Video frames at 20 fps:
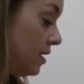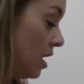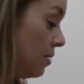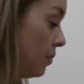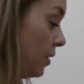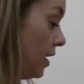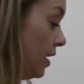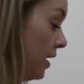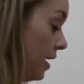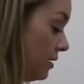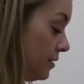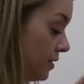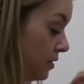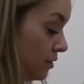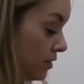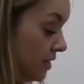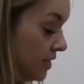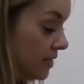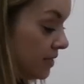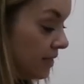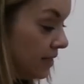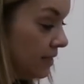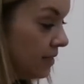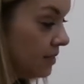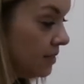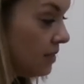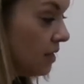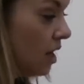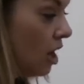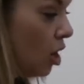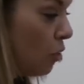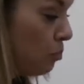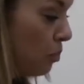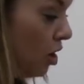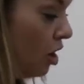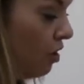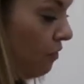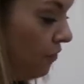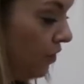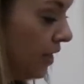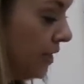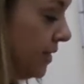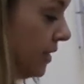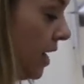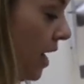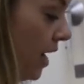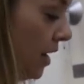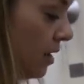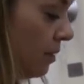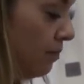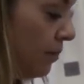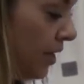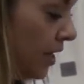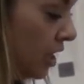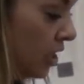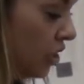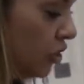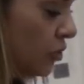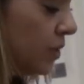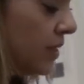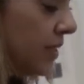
not been announced. So this is a perfect item because you